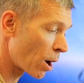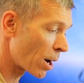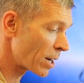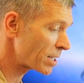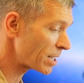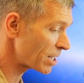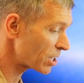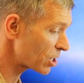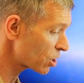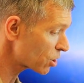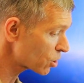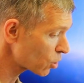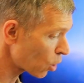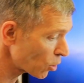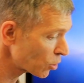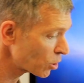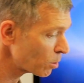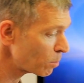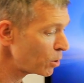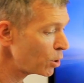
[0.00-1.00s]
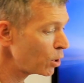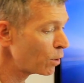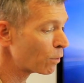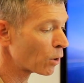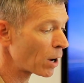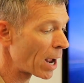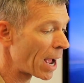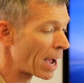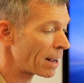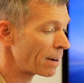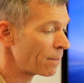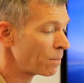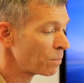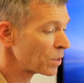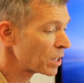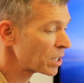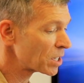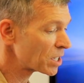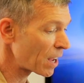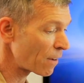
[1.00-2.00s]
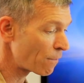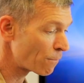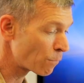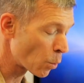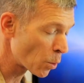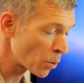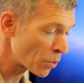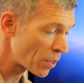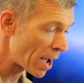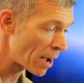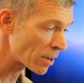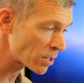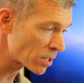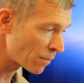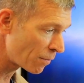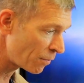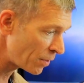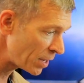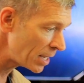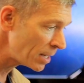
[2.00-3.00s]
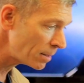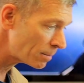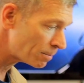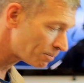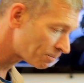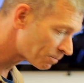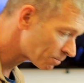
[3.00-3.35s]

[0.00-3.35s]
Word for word: on is, is start the maneuver at say 4,000 feet,